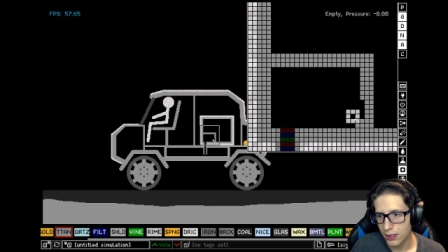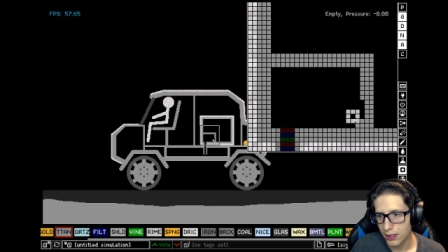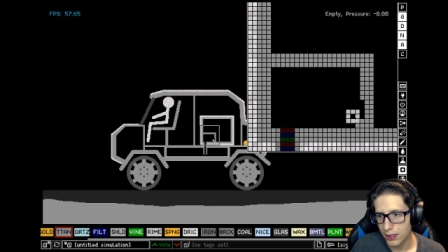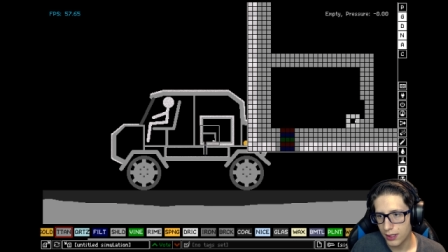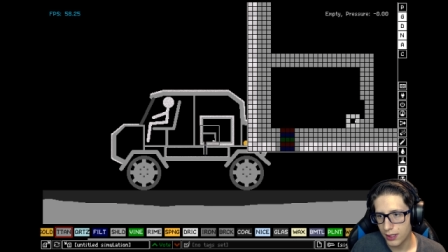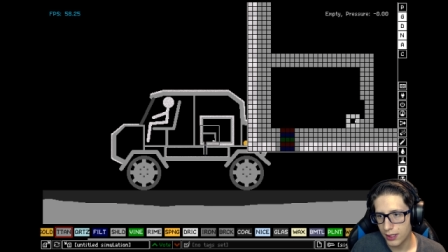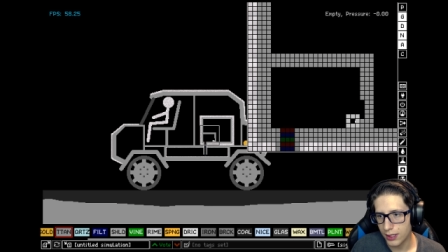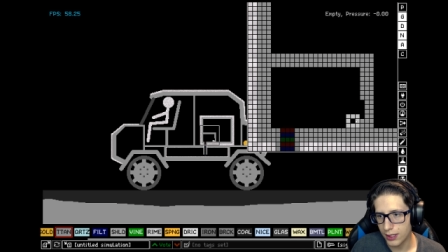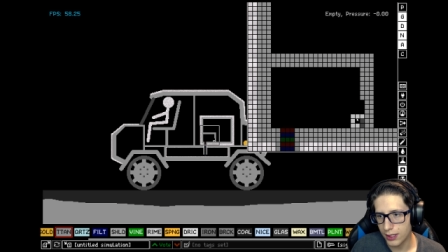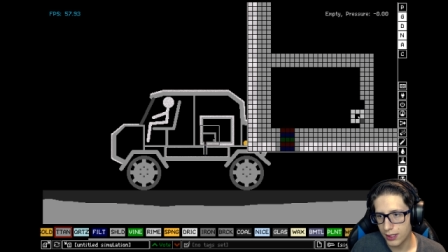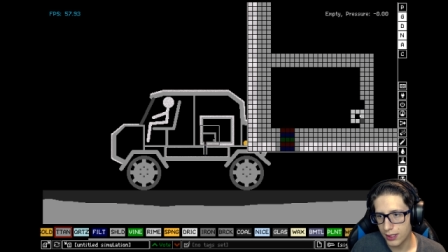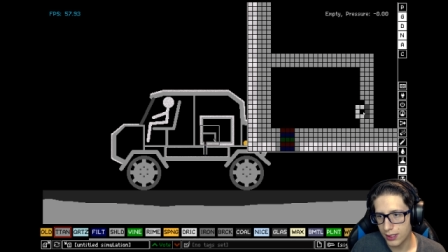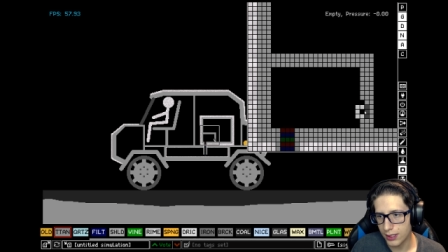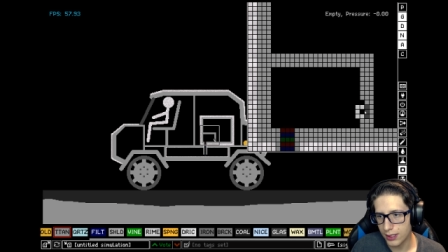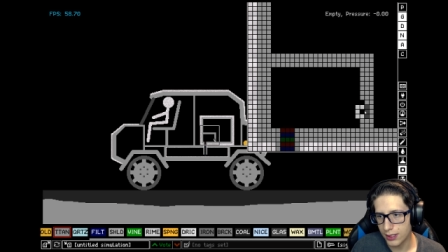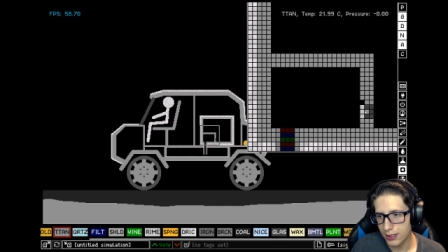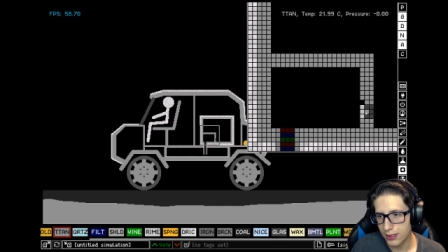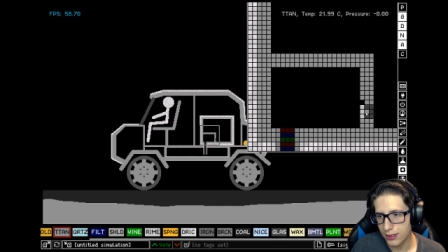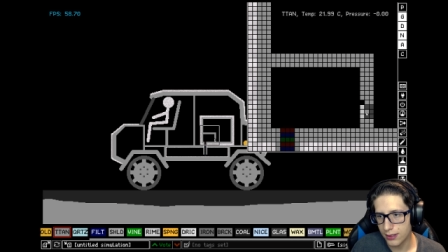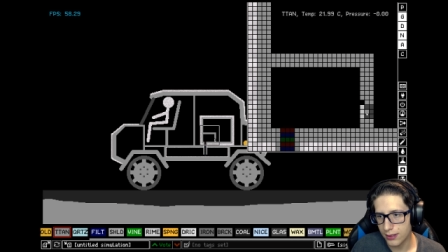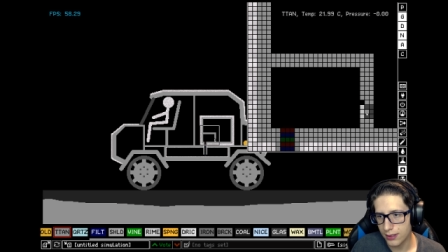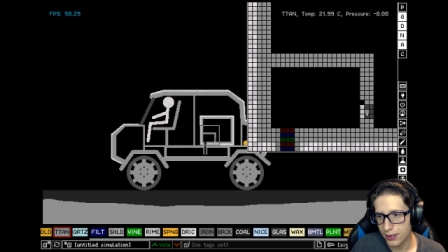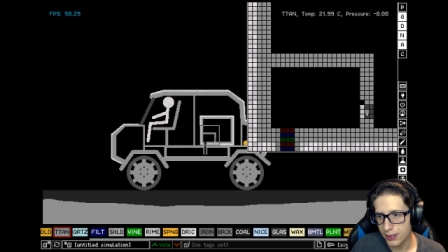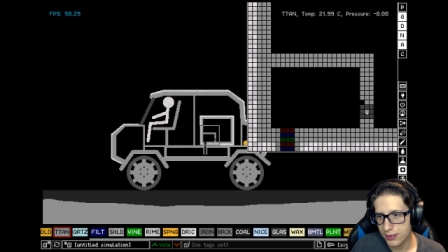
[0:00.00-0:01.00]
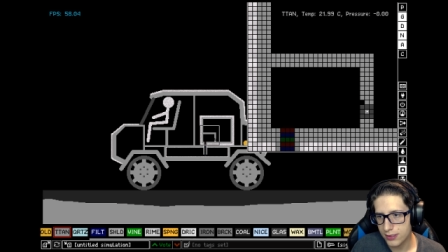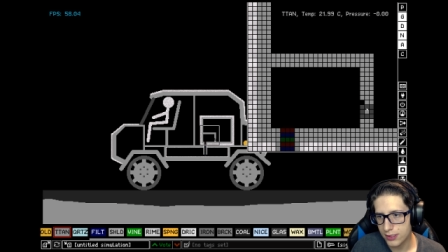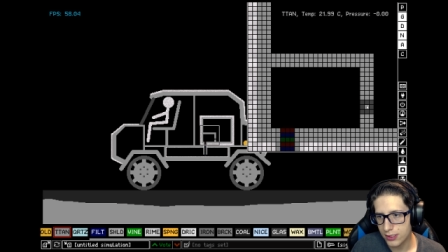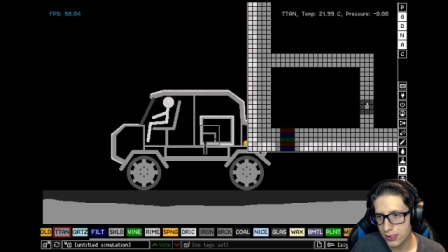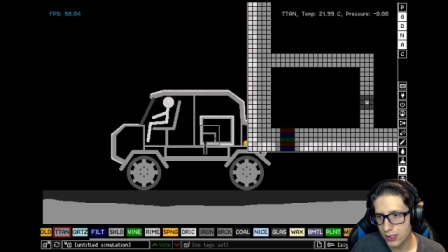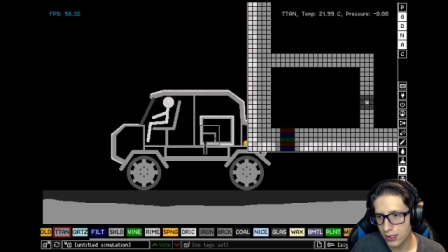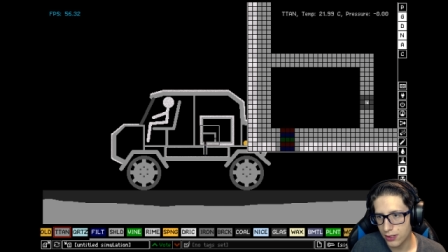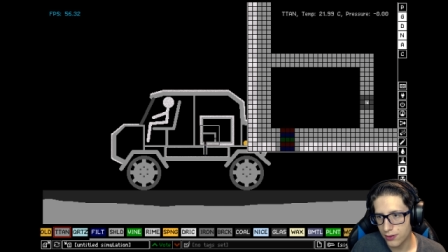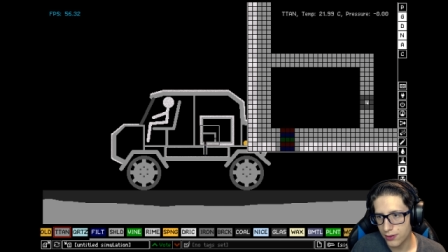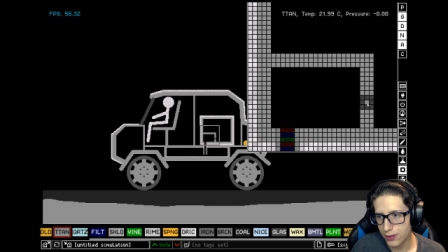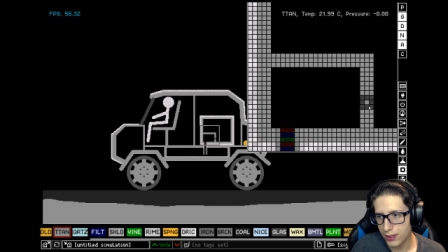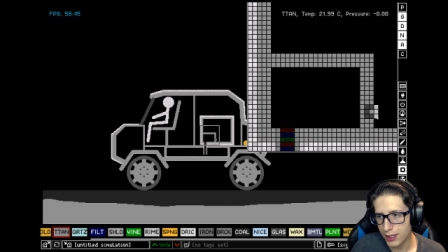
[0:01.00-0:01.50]
And let's
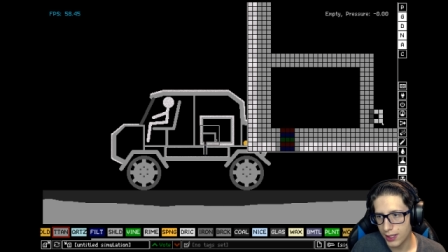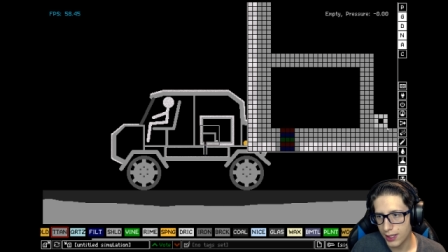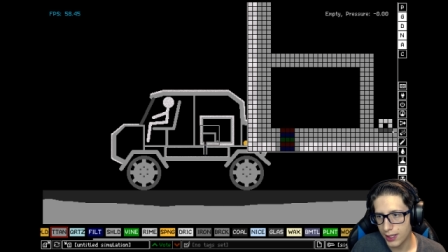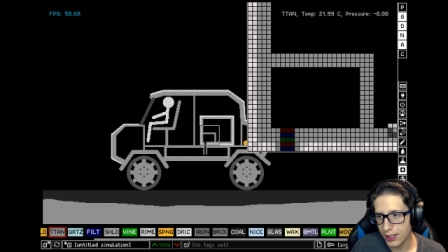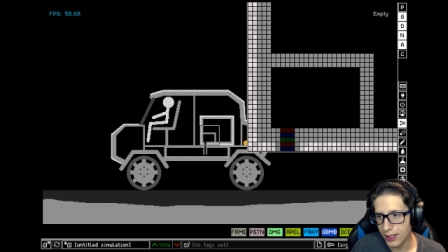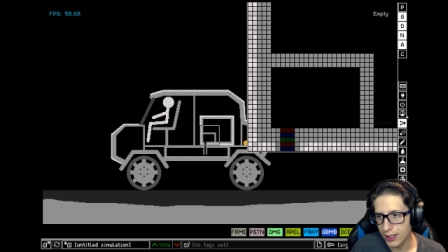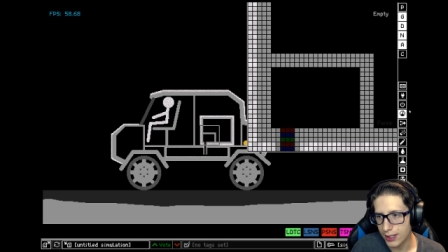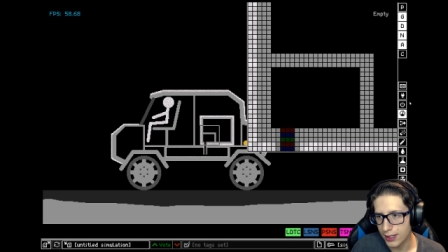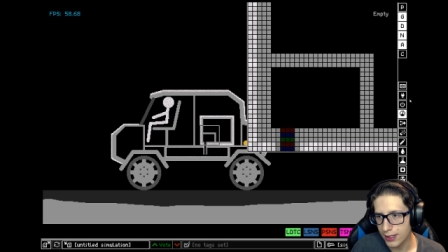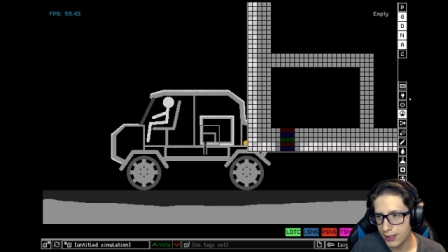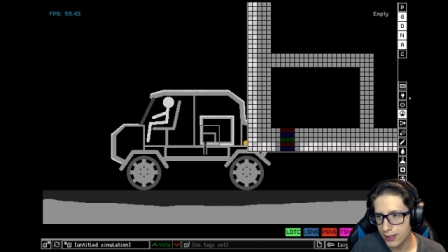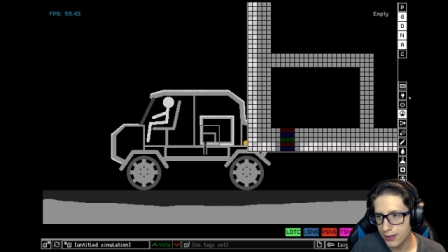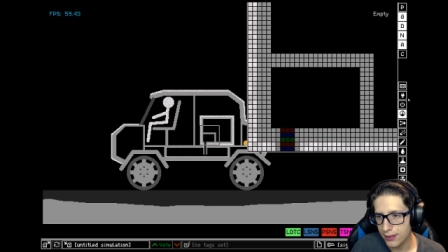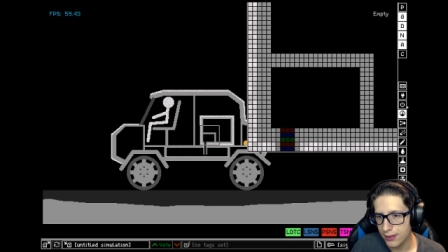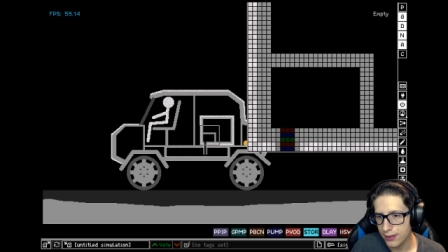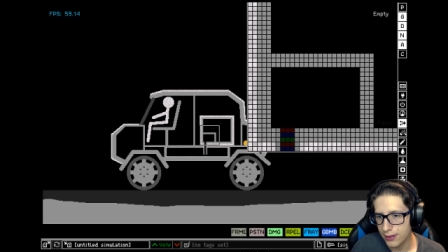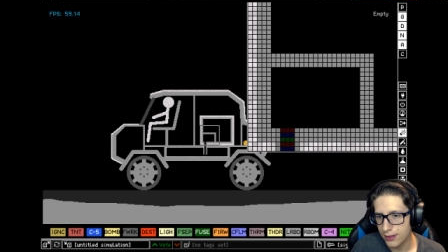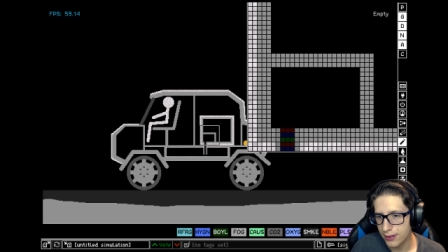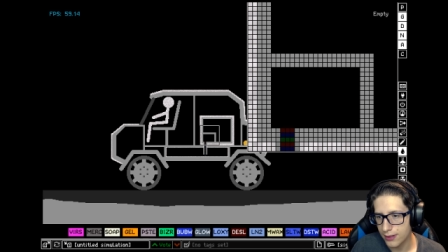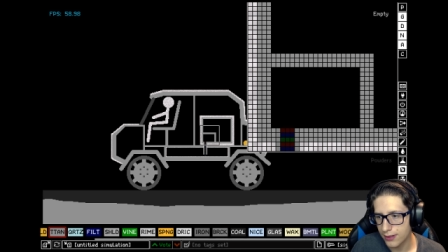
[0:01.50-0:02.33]
go ahead